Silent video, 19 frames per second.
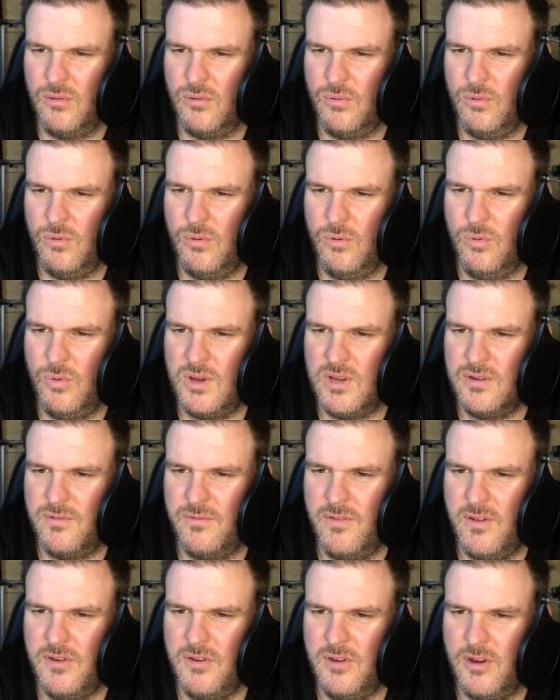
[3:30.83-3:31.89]
Always
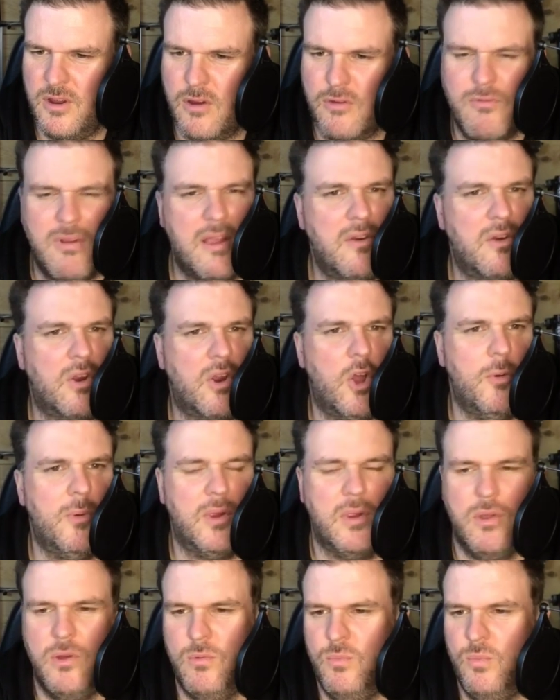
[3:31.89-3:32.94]
fun to go around a Comic
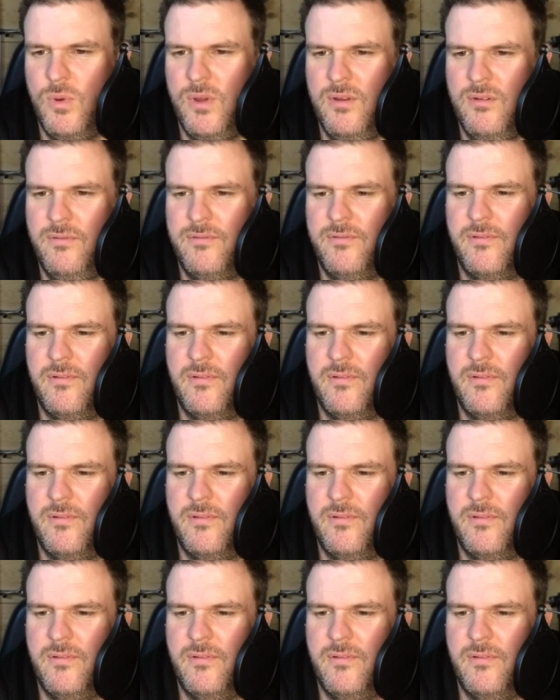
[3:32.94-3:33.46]
Con with.